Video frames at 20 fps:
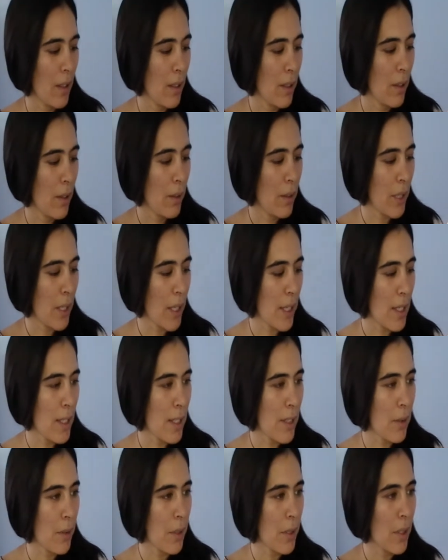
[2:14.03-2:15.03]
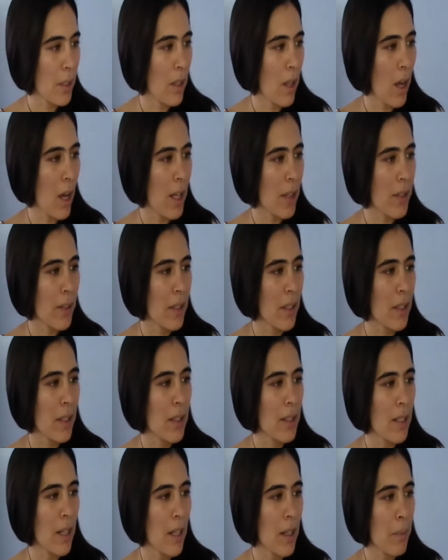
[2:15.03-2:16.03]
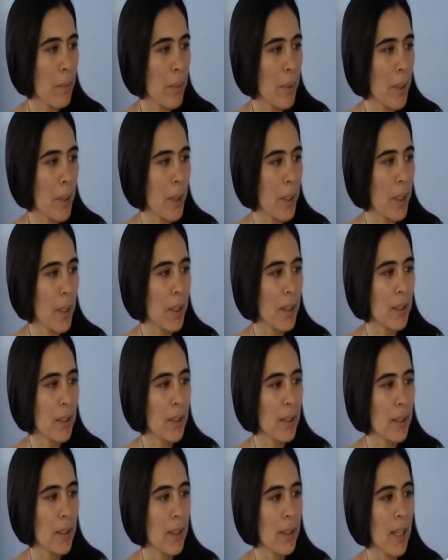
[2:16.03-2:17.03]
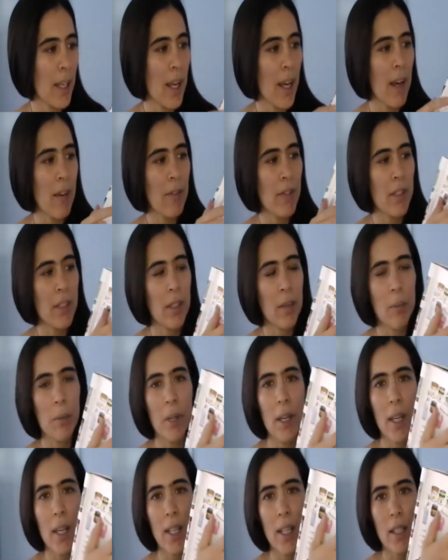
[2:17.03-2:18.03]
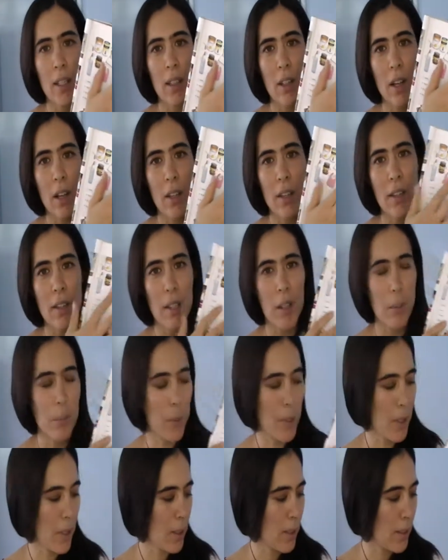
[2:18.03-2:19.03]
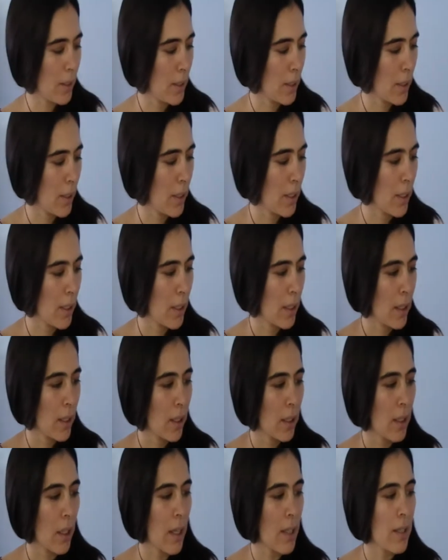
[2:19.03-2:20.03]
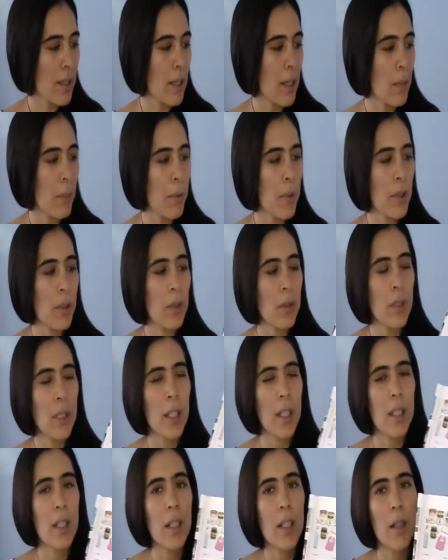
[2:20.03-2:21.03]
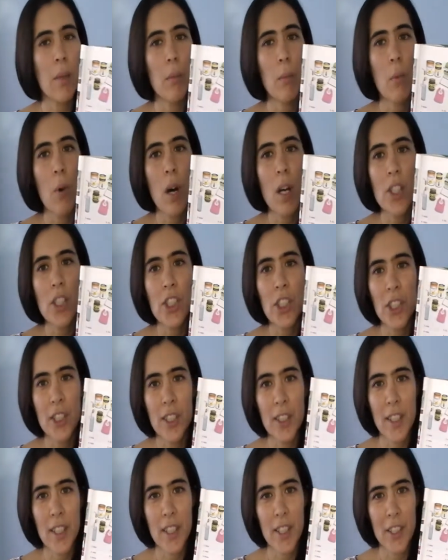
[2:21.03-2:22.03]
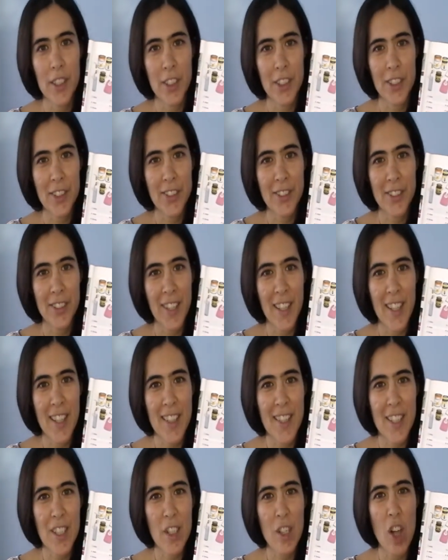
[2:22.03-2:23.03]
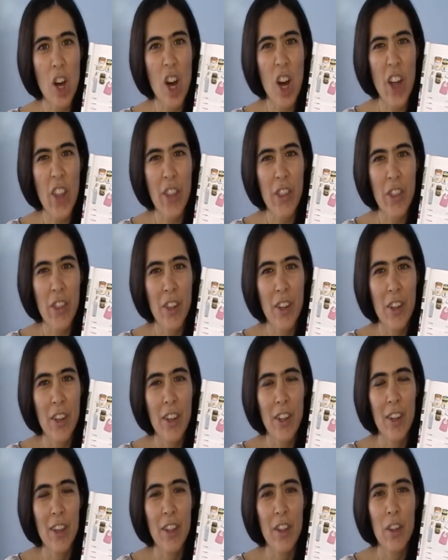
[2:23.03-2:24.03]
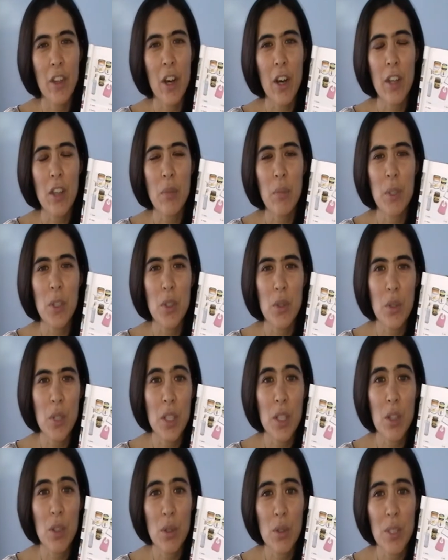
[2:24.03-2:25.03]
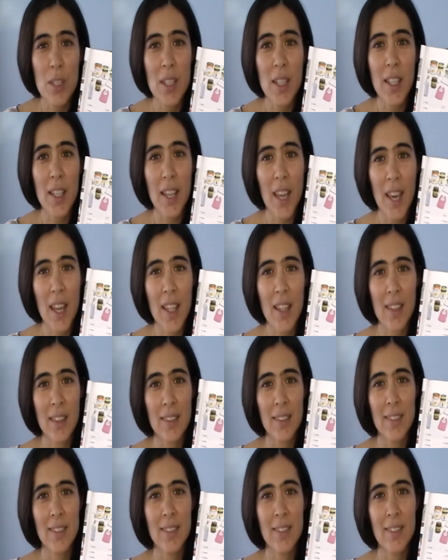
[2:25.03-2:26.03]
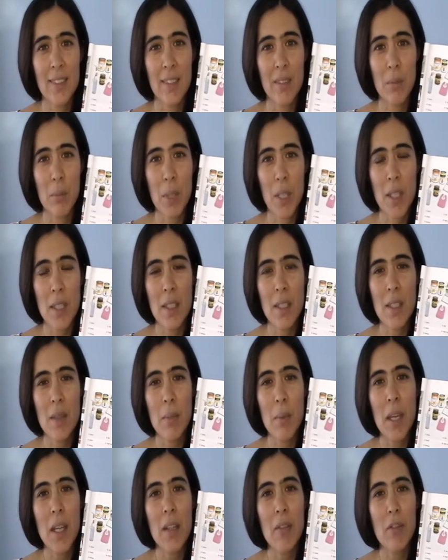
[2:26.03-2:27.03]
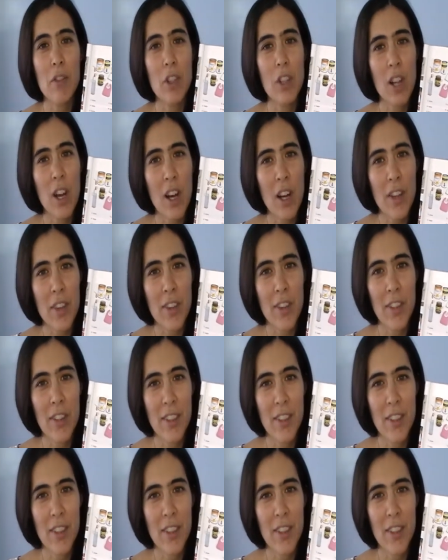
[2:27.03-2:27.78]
Okay, so a cloth diaper, they have a number eight, cloth diaper. Cloth diaper, you can um, wash it later. Okay, it's cloth. Cloth means you can use it again because it's made of cloth,